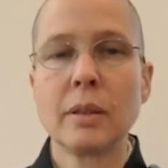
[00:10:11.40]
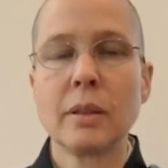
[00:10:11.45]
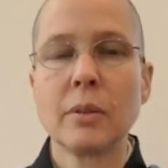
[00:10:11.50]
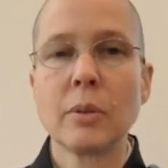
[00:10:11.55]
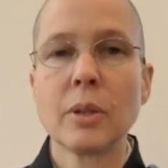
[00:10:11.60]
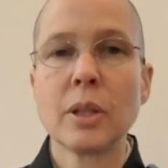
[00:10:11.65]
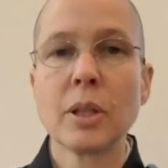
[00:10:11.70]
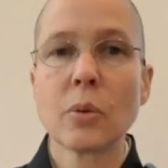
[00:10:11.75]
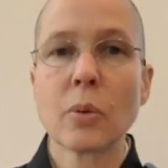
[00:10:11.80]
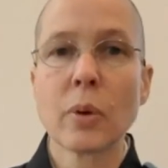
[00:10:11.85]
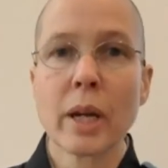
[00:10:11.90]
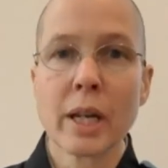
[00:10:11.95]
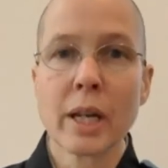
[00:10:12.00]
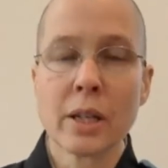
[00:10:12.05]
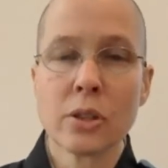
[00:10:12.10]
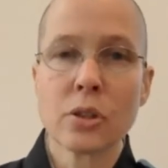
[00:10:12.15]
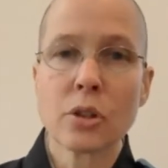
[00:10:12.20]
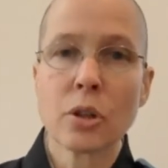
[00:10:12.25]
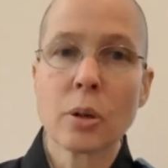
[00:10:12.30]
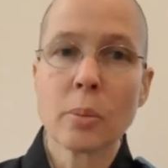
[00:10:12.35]
We
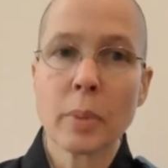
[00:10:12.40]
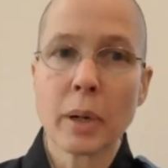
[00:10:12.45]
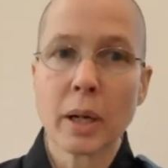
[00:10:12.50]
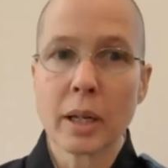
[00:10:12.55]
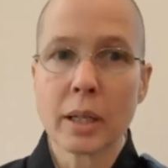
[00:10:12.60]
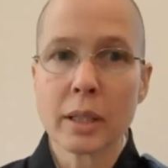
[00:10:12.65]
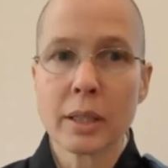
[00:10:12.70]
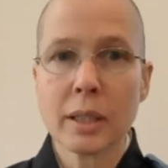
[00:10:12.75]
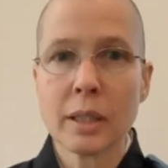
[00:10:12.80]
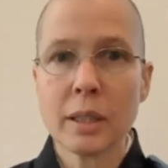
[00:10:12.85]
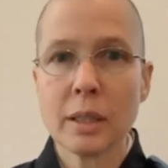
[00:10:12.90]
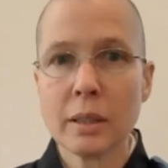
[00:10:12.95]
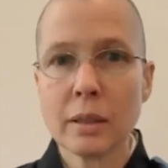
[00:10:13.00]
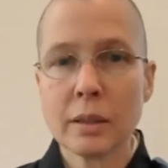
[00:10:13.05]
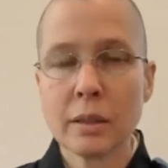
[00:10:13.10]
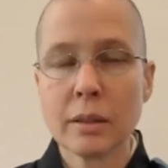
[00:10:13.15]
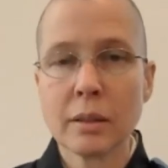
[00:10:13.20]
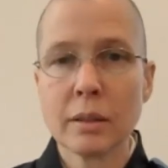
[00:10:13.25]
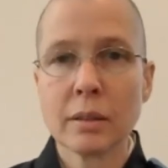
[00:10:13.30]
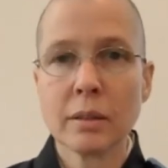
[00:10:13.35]
arrange our body
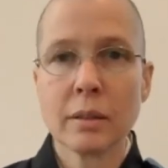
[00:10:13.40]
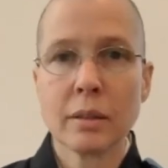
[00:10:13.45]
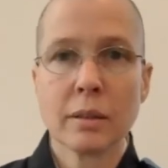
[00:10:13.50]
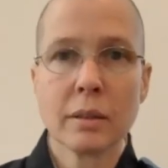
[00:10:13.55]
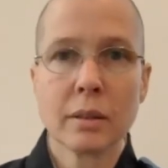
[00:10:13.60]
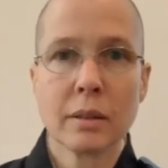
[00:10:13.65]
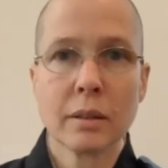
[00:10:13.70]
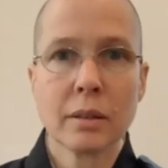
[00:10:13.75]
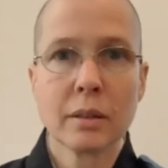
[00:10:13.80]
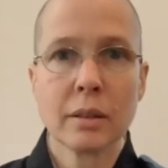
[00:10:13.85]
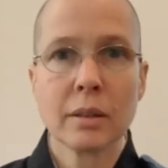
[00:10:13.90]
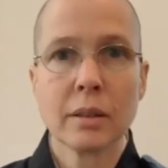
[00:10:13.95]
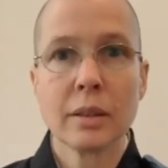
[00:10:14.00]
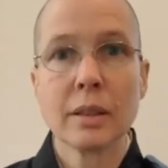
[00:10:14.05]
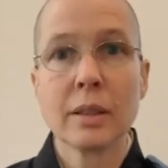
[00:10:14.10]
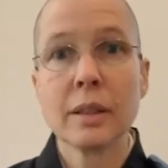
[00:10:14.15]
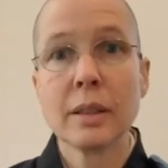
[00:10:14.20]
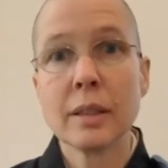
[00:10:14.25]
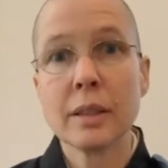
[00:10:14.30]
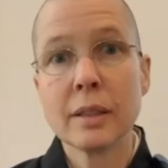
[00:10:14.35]

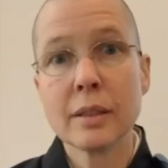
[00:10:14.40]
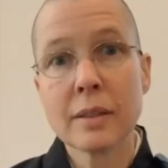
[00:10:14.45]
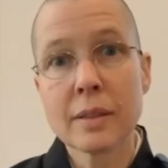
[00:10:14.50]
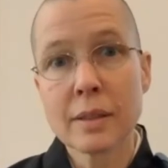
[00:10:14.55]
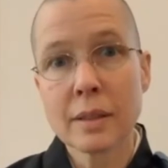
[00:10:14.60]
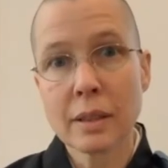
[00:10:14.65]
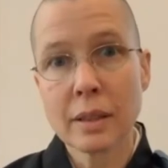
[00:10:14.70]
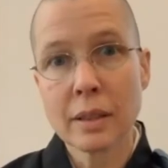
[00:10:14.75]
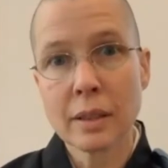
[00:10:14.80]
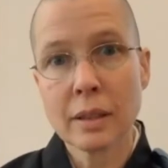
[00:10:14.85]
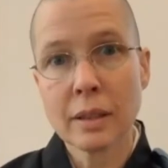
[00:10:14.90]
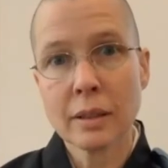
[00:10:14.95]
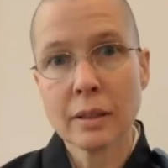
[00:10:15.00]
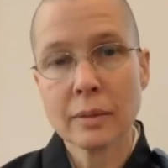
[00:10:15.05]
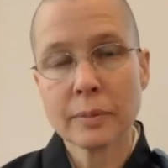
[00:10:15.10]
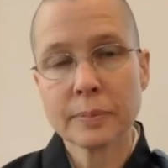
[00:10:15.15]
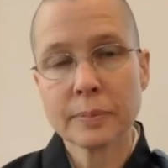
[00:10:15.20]
in sitting,